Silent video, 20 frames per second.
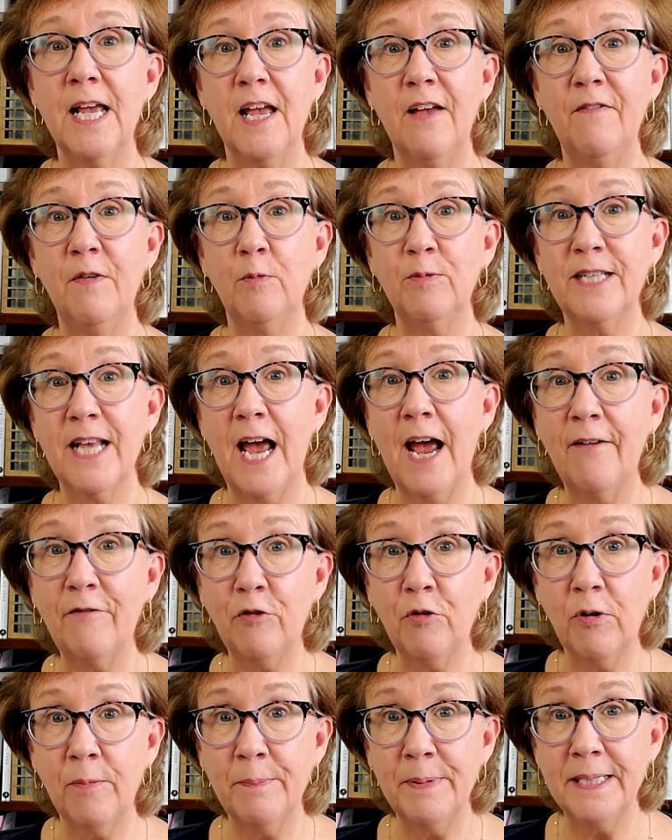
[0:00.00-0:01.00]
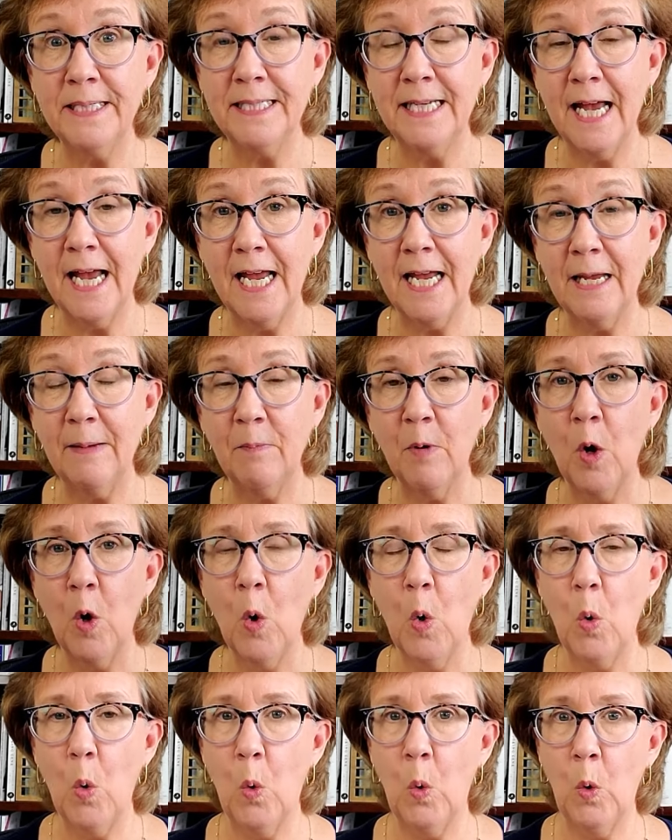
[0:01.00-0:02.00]
if it was after a big game
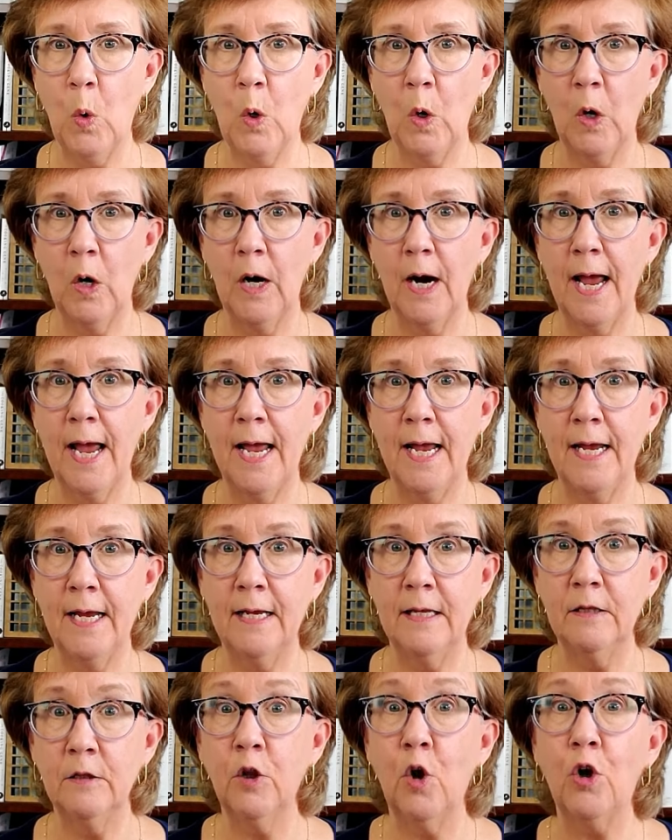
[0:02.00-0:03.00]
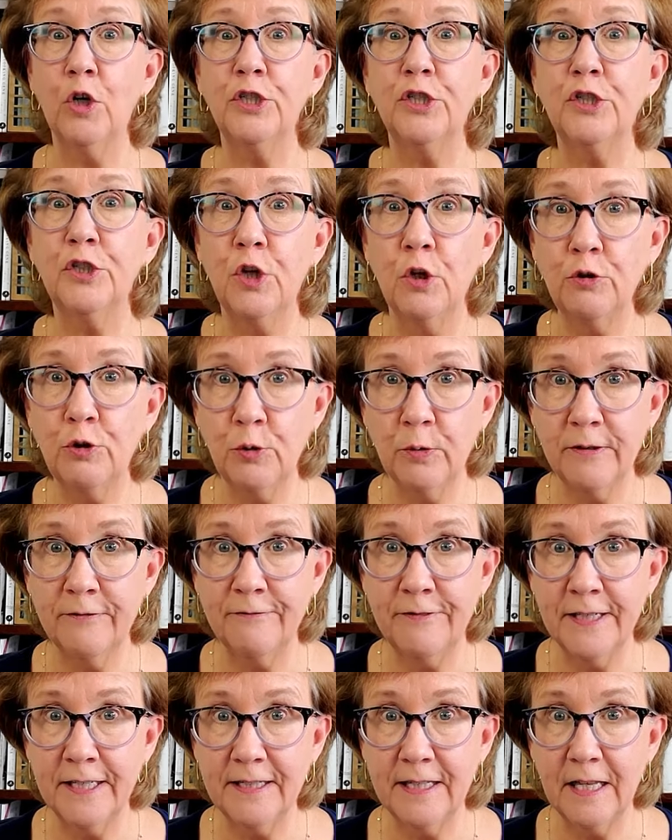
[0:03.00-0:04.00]
or a large social
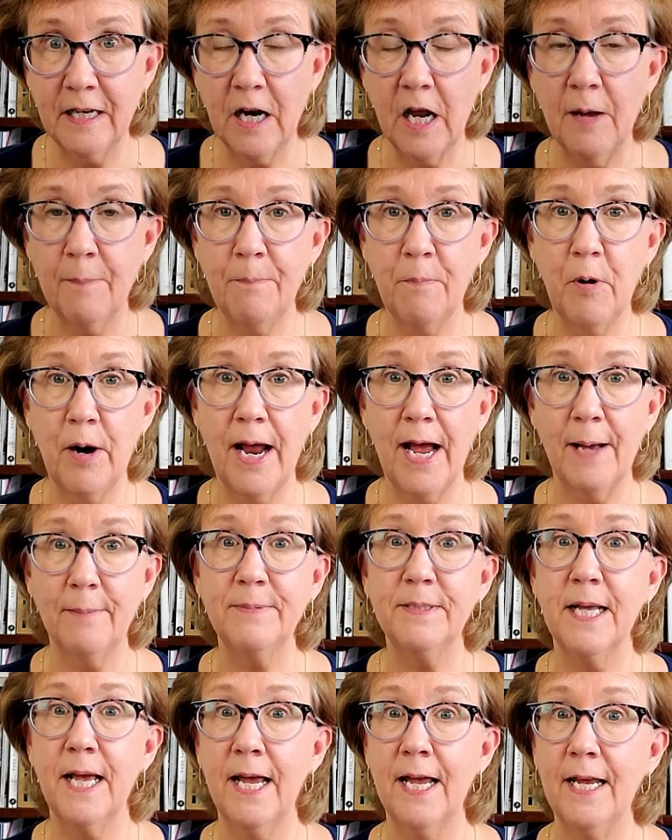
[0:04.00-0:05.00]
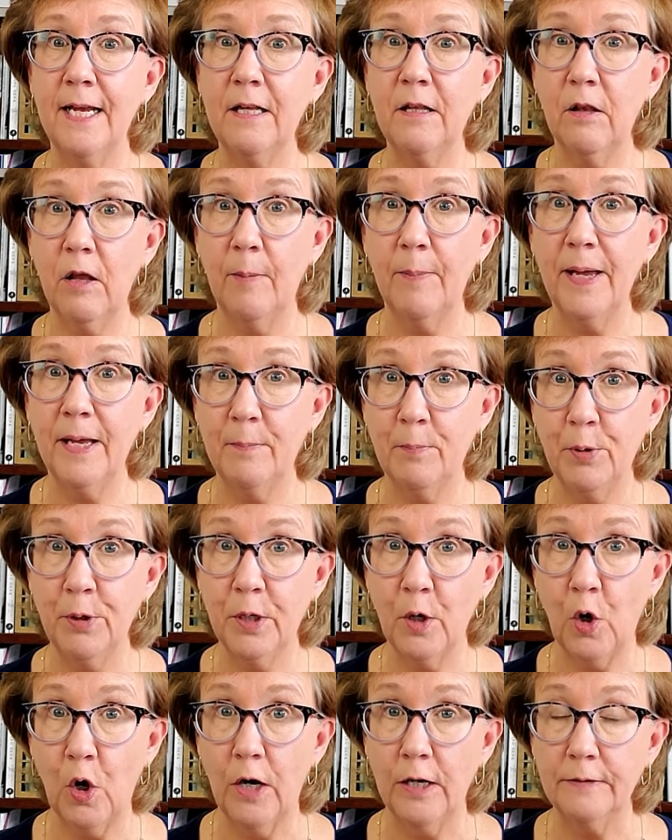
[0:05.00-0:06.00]
event that perhaps a club had
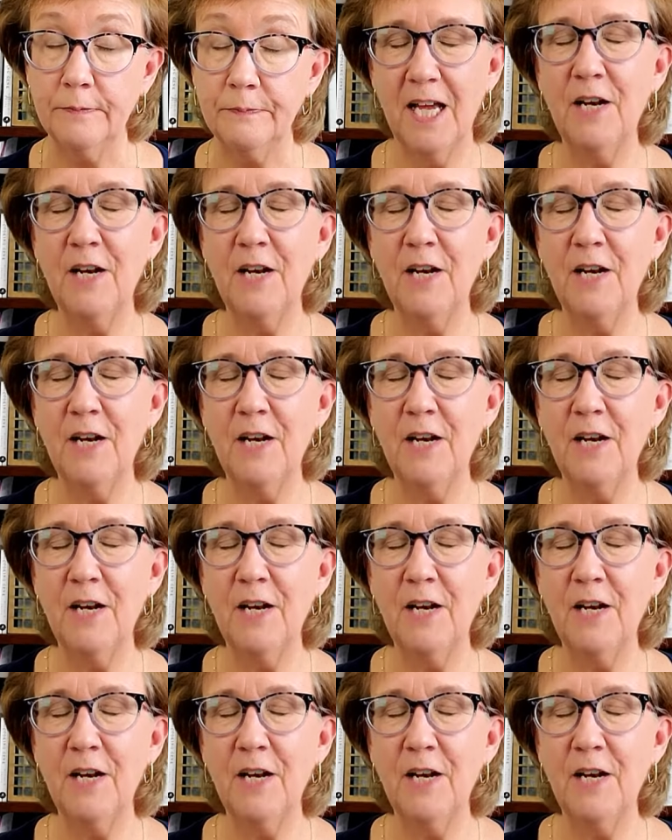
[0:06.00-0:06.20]
put on.